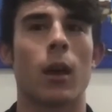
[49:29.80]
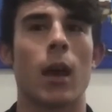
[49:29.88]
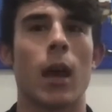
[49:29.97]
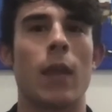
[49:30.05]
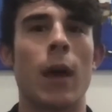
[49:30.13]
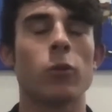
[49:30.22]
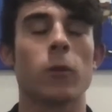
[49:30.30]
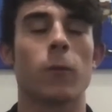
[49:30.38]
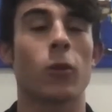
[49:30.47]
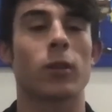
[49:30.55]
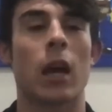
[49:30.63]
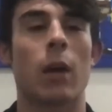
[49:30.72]
and that was the
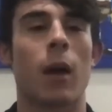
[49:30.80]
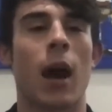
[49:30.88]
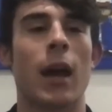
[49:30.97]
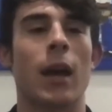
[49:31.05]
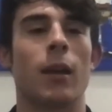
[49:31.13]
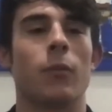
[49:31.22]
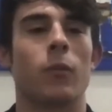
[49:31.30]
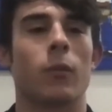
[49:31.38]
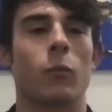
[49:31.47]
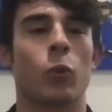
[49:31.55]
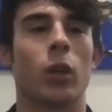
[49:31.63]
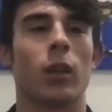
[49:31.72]
first time I
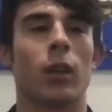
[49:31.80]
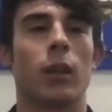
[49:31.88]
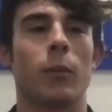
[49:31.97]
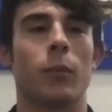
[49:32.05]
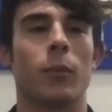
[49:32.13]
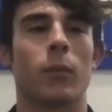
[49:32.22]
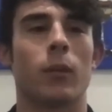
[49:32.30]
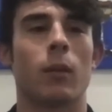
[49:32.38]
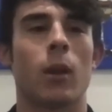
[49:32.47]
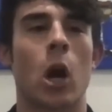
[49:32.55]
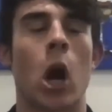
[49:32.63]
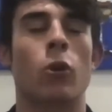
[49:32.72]
really
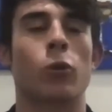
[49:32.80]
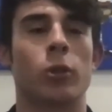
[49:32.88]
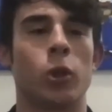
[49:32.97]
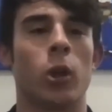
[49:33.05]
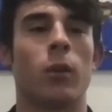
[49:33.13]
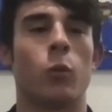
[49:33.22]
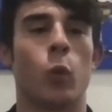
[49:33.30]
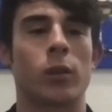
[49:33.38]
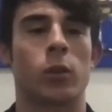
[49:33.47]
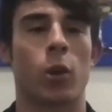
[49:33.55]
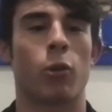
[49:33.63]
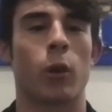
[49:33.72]
understood what
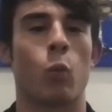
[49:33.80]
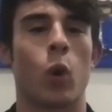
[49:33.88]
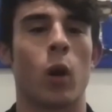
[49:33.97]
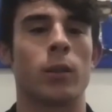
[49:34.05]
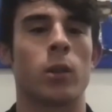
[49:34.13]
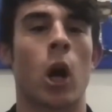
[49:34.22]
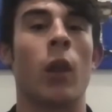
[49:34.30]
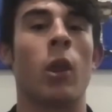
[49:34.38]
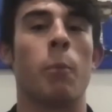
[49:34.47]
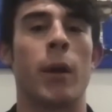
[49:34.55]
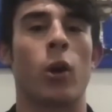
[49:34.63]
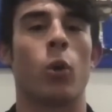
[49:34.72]
stuttering was on the
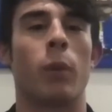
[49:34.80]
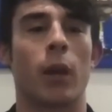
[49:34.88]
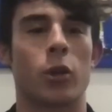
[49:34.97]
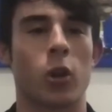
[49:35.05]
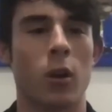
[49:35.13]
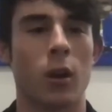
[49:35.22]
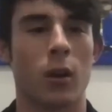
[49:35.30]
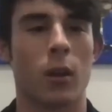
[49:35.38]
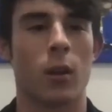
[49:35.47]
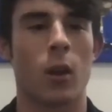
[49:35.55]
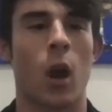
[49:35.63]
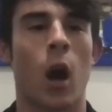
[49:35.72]
bigger picture.
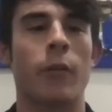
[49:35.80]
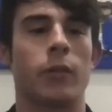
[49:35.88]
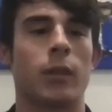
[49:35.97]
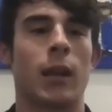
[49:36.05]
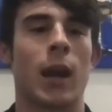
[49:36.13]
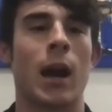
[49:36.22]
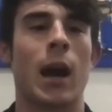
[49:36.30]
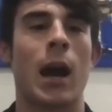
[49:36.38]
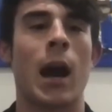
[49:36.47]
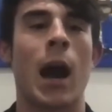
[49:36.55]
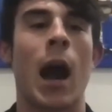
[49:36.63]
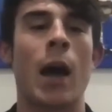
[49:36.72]
Obviously,
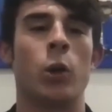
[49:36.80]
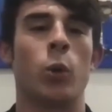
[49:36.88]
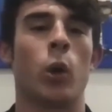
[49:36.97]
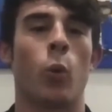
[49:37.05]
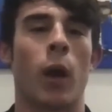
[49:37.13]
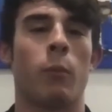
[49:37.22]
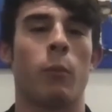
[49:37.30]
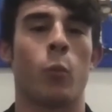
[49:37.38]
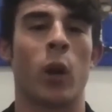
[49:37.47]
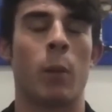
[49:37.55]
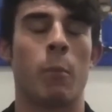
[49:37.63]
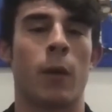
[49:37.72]
I knew what it went,
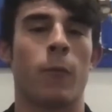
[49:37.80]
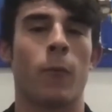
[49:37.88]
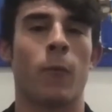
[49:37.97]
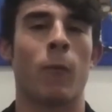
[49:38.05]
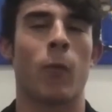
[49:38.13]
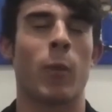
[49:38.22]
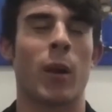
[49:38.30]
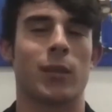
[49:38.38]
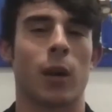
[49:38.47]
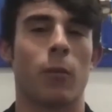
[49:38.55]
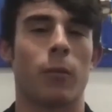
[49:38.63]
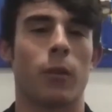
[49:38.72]
what it meant for
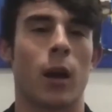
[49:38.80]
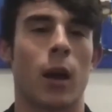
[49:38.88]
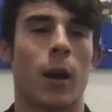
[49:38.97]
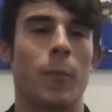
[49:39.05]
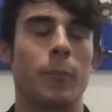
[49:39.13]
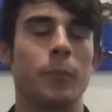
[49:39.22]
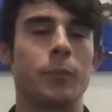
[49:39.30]
myself. Um,